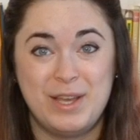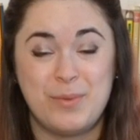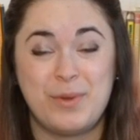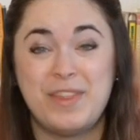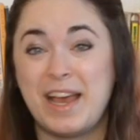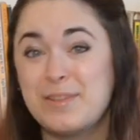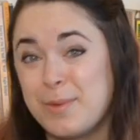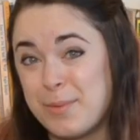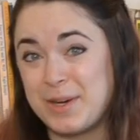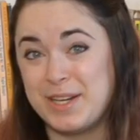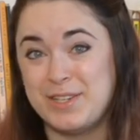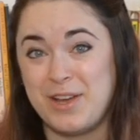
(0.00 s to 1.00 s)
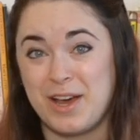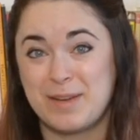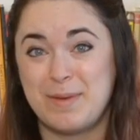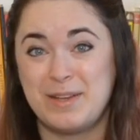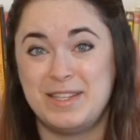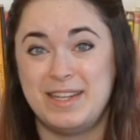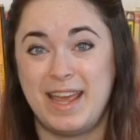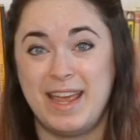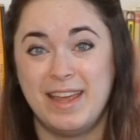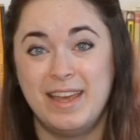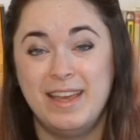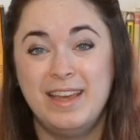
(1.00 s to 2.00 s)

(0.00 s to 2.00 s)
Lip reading: Well, that's what we're going to talk about today.